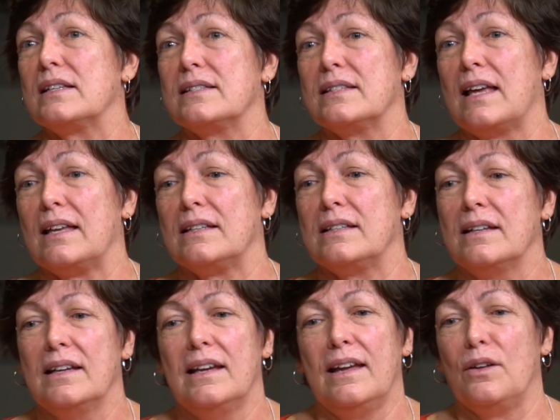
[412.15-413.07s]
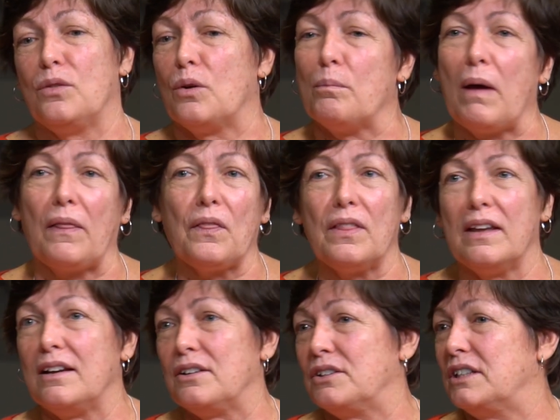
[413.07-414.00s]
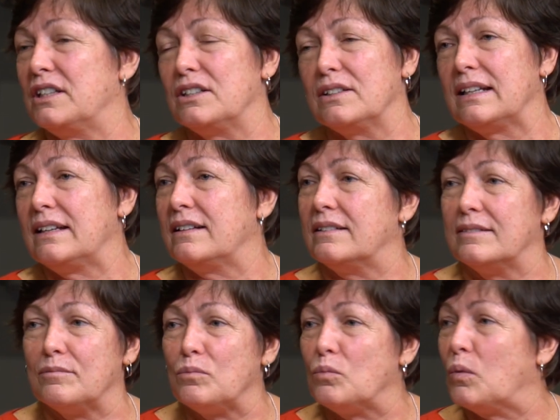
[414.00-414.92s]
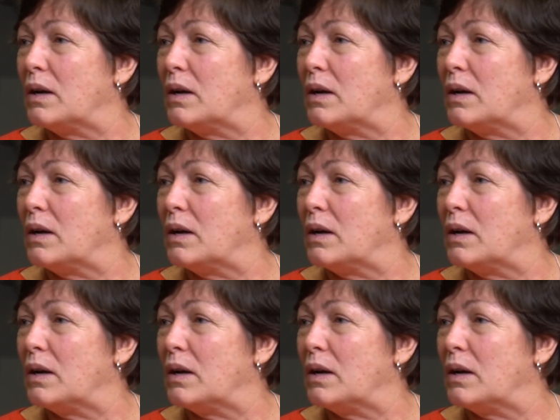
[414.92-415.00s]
send either monthly or yearly or mm-hmm.